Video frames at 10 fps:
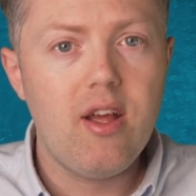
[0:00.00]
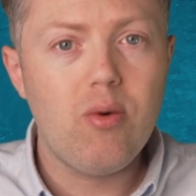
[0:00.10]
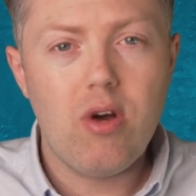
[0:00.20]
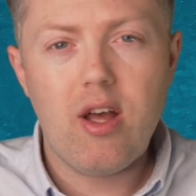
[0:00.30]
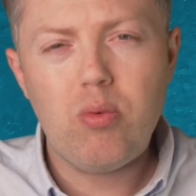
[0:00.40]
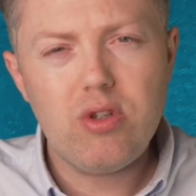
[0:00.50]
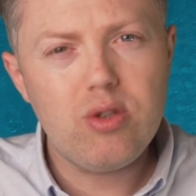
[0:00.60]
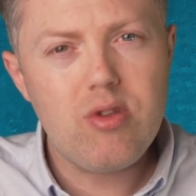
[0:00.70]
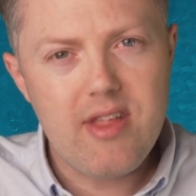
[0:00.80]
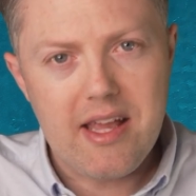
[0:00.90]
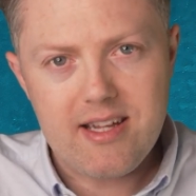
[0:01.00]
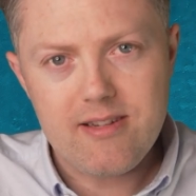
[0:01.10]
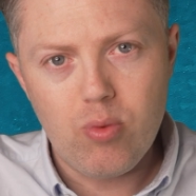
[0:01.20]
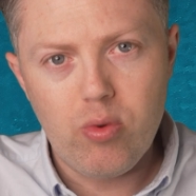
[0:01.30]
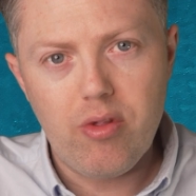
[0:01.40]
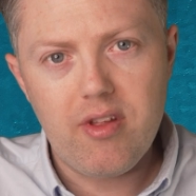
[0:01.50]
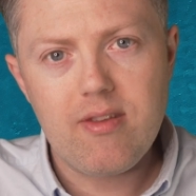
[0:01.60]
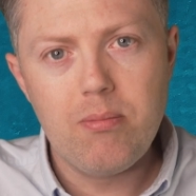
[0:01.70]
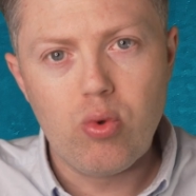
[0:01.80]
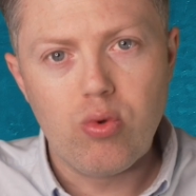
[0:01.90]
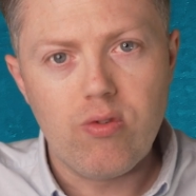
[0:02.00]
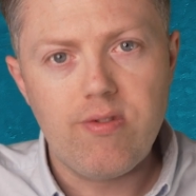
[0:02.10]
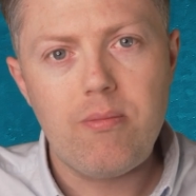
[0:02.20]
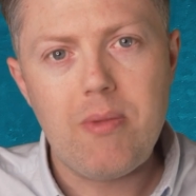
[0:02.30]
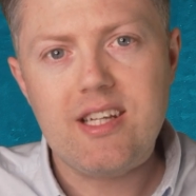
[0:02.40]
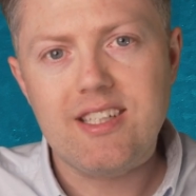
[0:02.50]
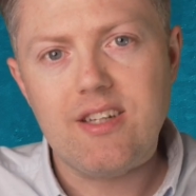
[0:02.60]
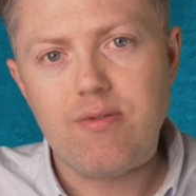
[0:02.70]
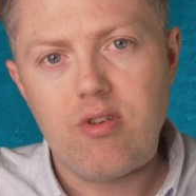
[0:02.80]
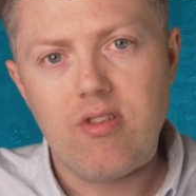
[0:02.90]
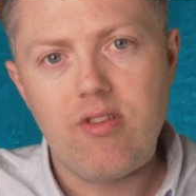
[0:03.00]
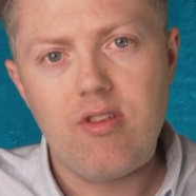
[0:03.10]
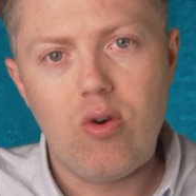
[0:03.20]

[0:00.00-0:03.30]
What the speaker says: What do you think? Will this move make a difference?